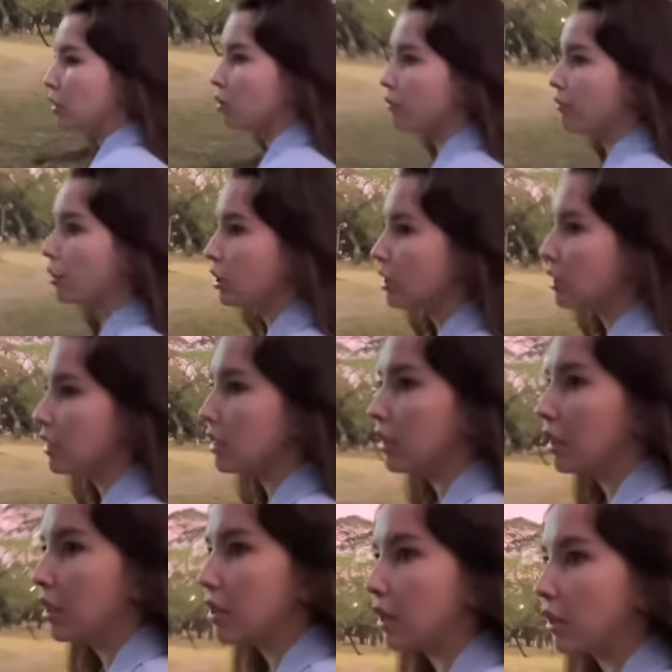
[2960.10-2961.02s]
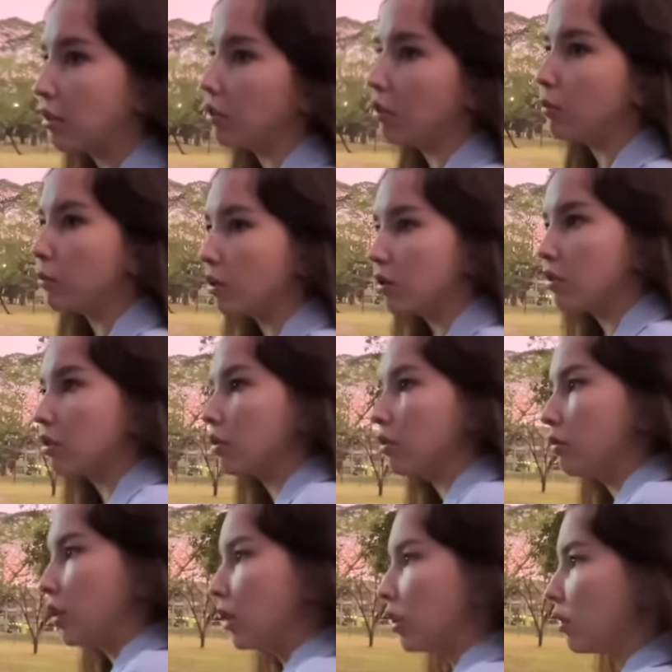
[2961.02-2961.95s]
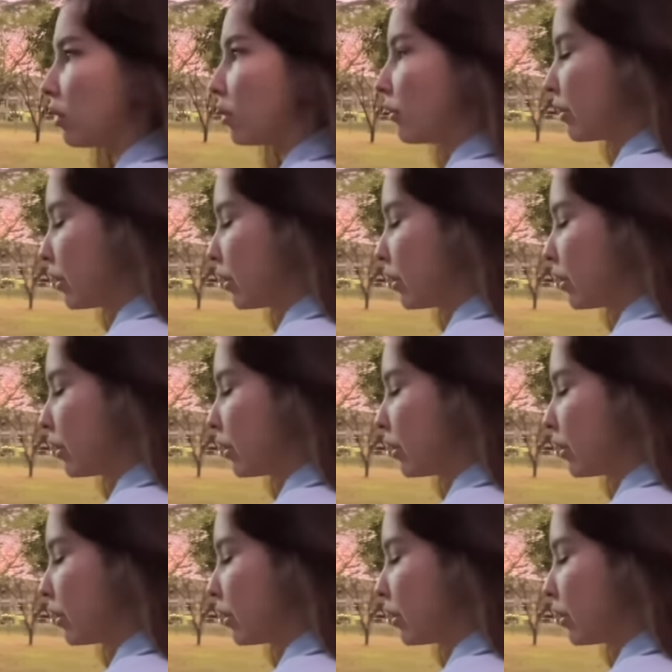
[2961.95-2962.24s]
university is in central Moscow, not a lot of